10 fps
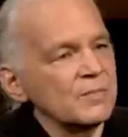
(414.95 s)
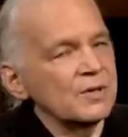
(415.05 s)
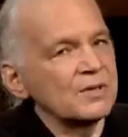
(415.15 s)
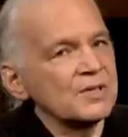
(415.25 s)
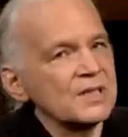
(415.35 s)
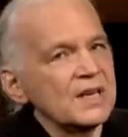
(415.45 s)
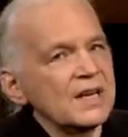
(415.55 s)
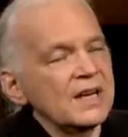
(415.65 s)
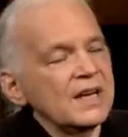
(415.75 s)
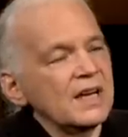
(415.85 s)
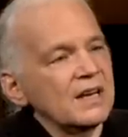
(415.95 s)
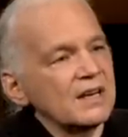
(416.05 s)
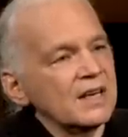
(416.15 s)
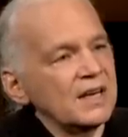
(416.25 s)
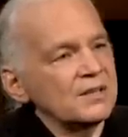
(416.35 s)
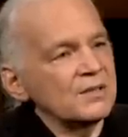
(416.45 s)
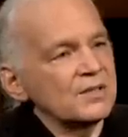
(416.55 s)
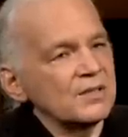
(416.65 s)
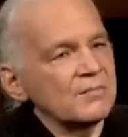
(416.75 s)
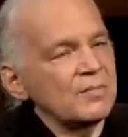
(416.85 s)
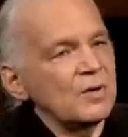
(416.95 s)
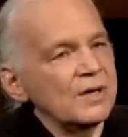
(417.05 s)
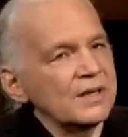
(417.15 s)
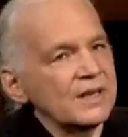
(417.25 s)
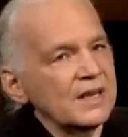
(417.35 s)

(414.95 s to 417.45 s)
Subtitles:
murders, and I got to a certain point,